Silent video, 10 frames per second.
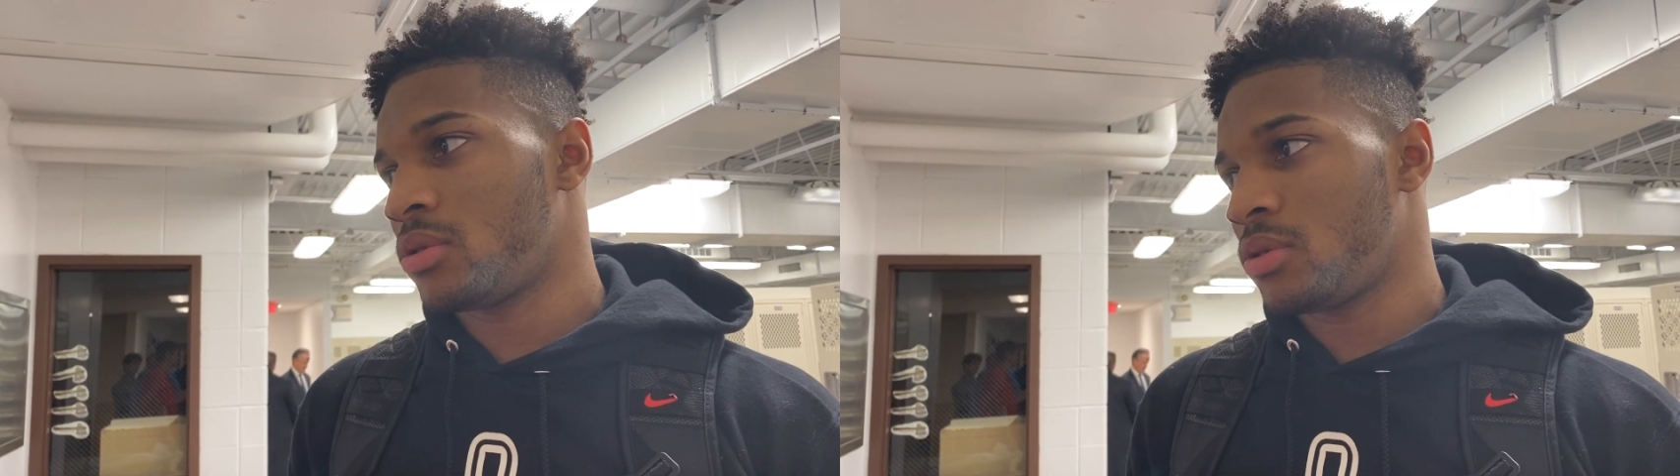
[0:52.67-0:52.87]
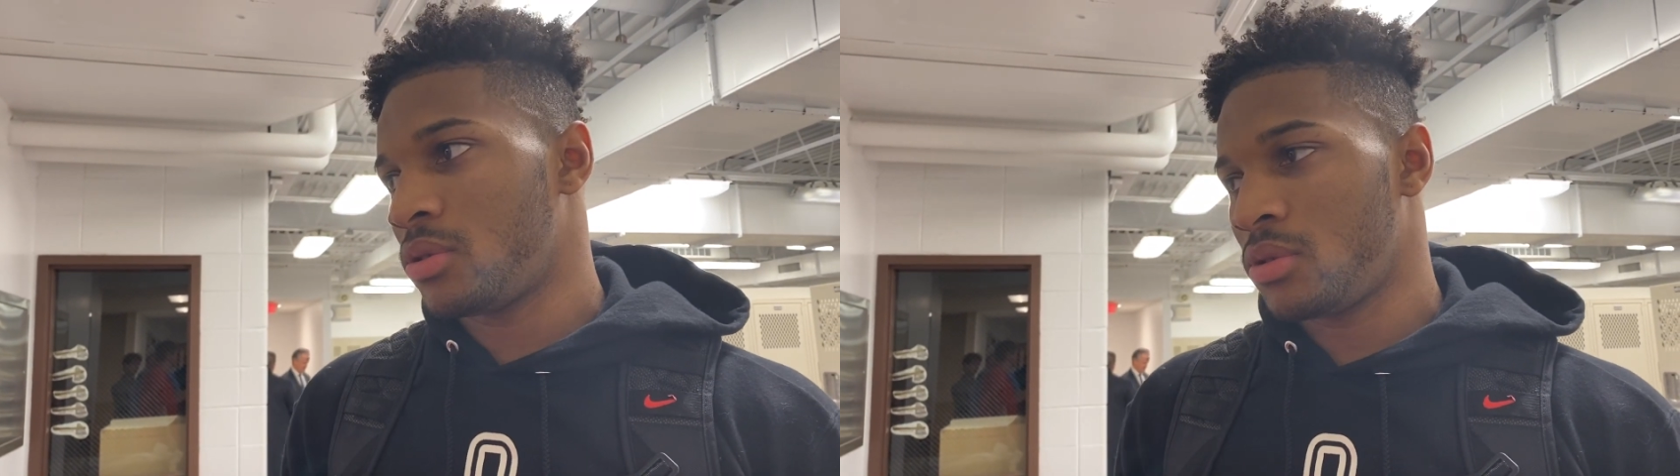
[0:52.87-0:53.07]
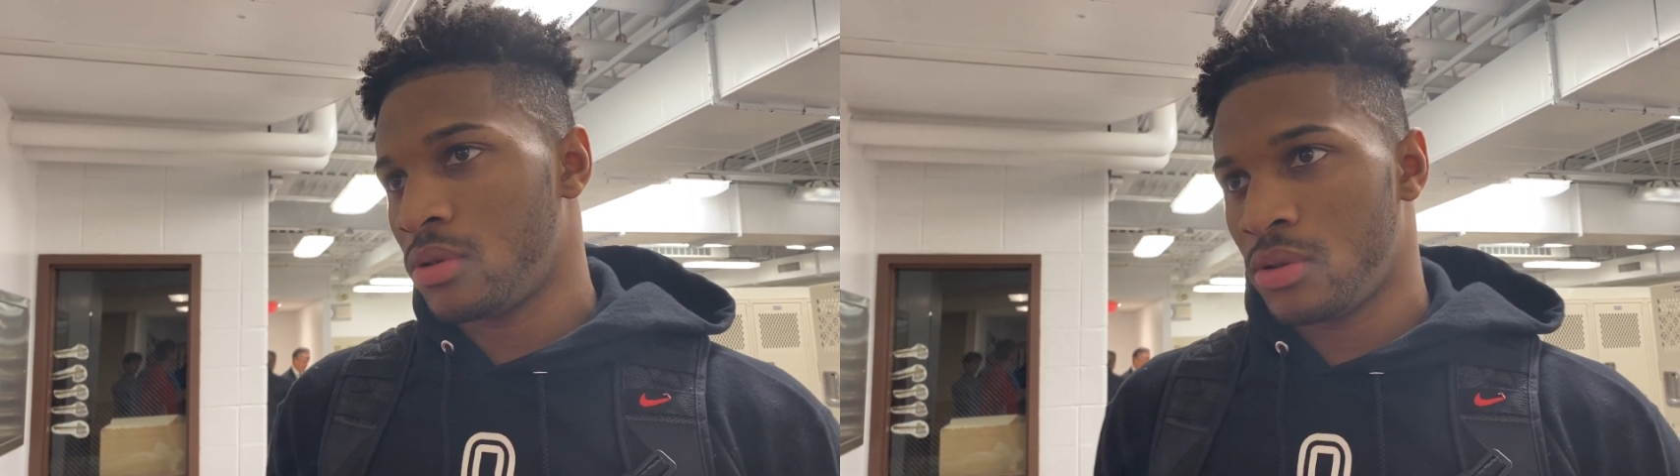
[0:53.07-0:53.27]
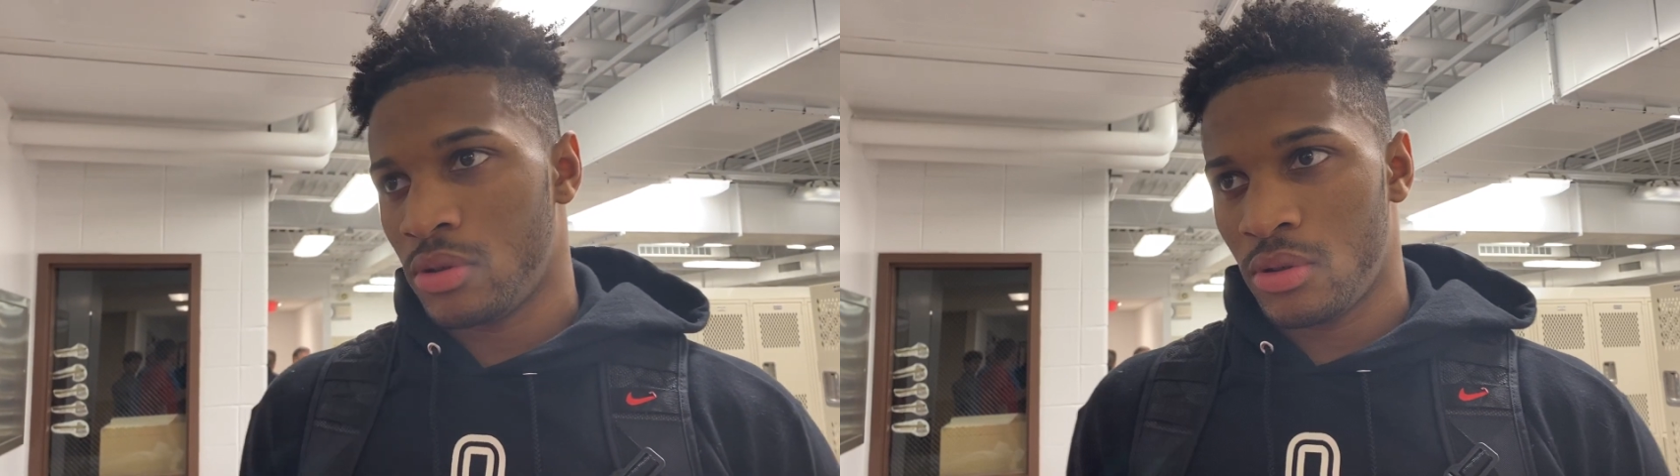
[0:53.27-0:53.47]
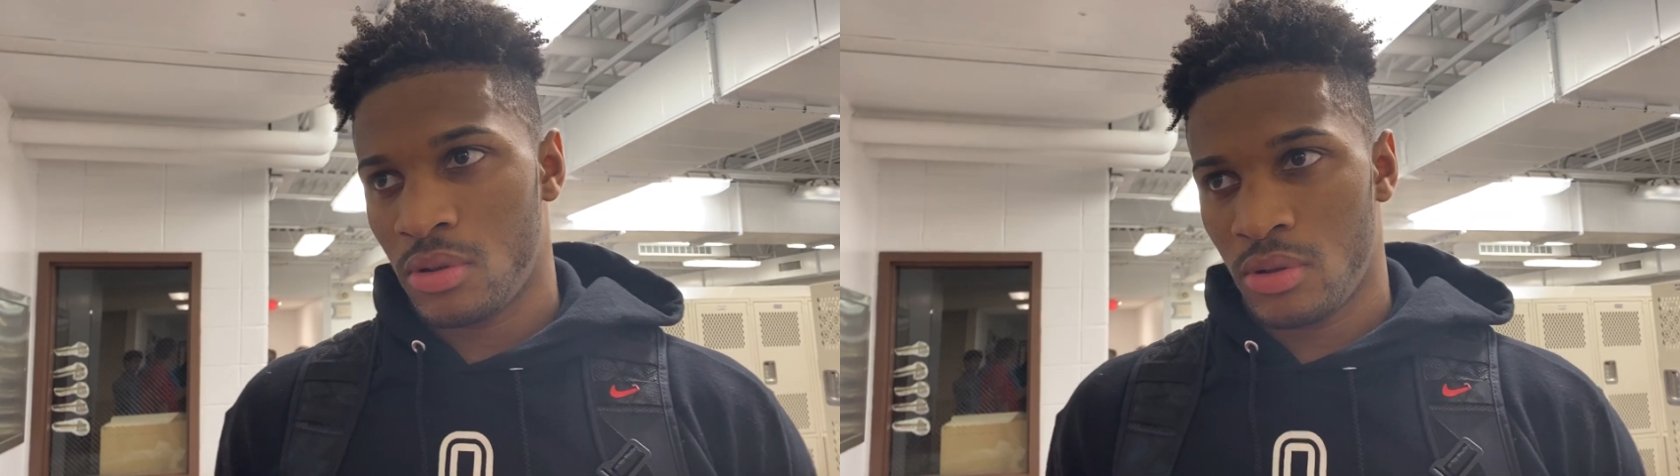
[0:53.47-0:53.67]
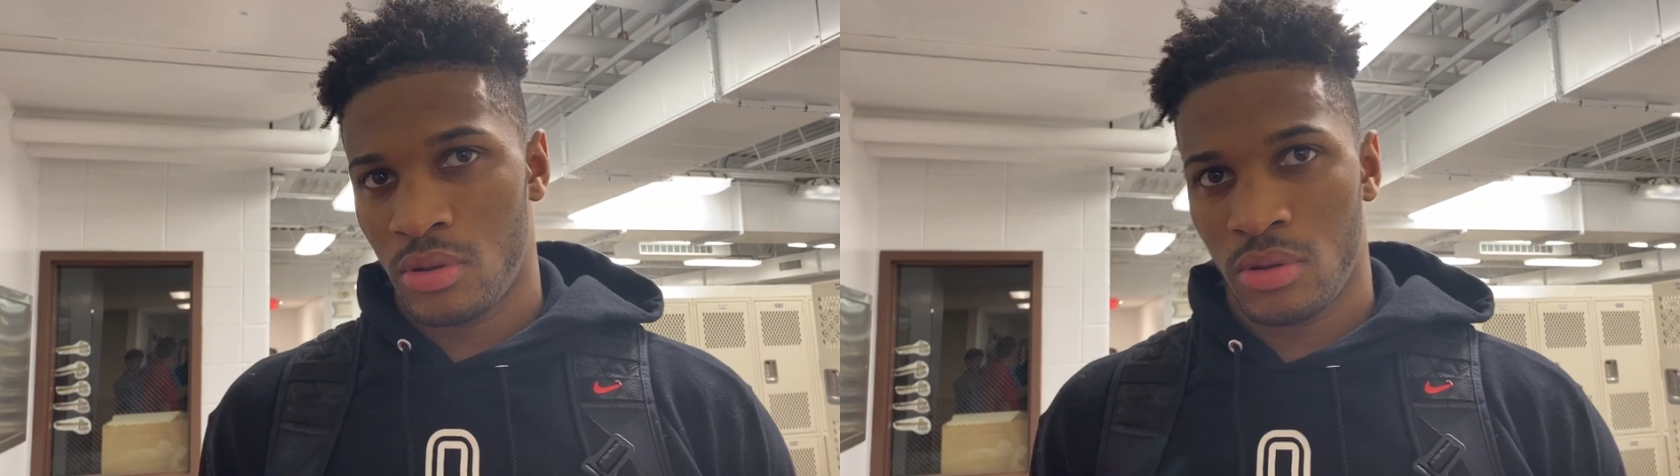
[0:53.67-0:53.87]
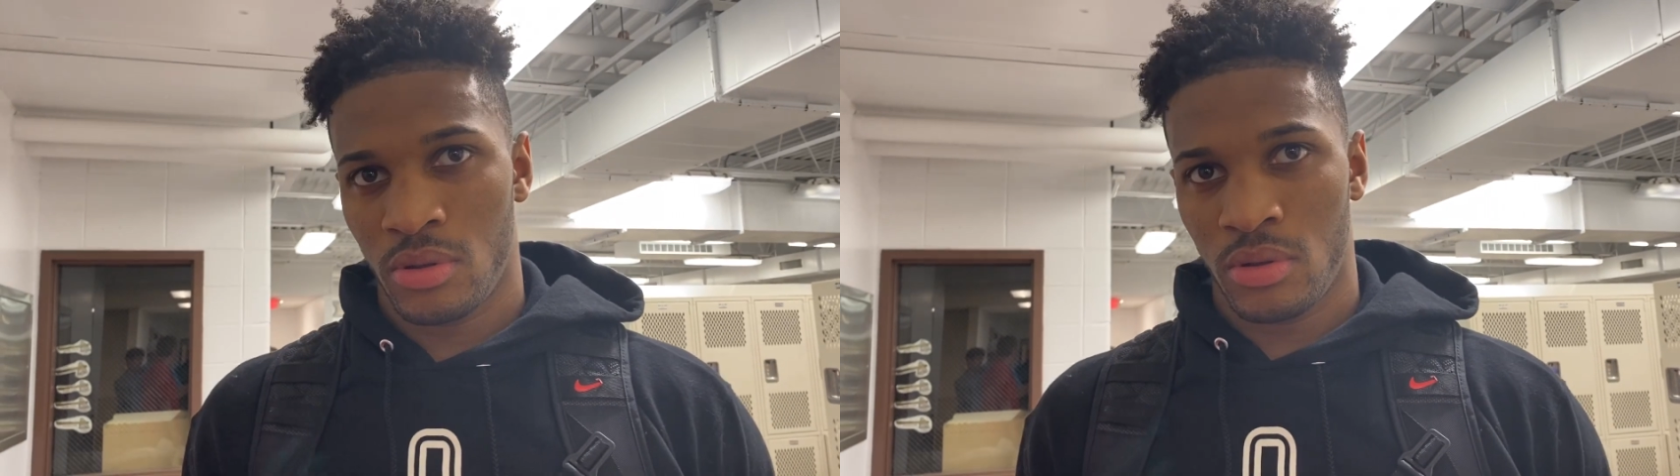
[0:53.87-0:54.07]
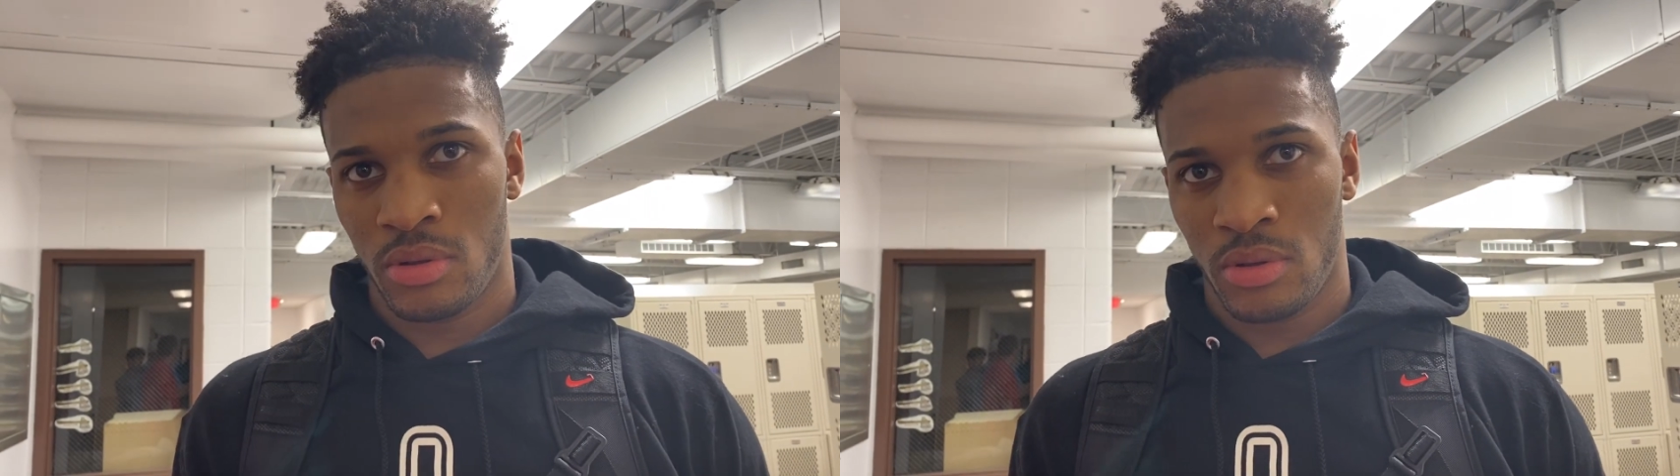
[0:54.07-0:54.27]
How, how,
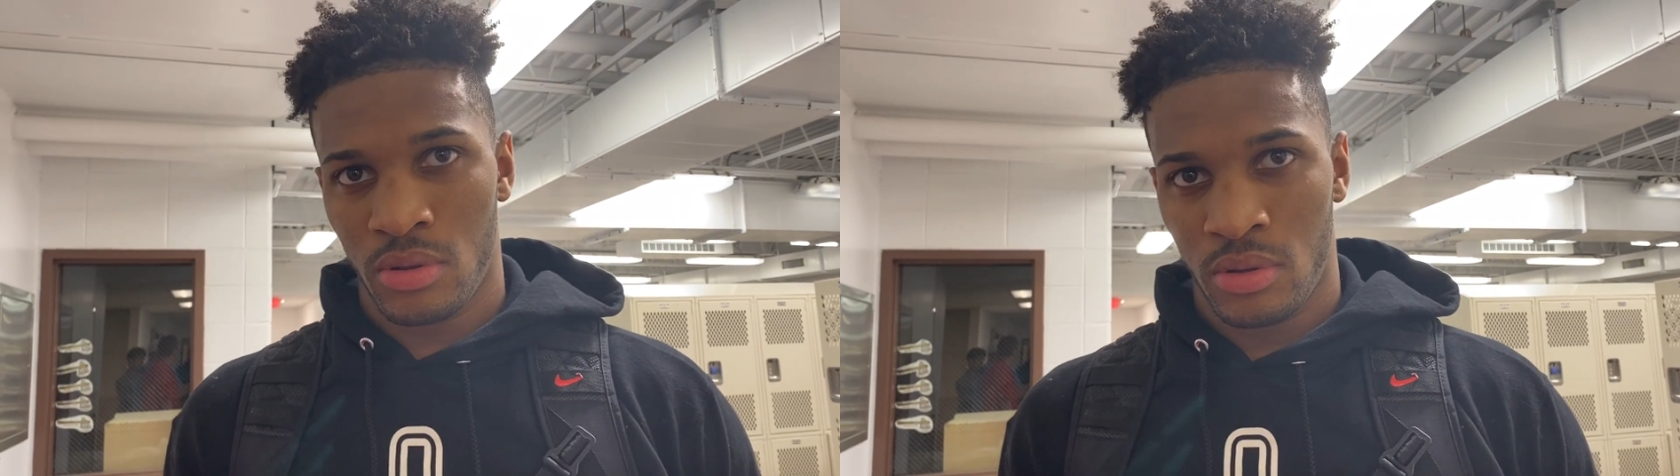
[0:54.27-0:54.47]
how fun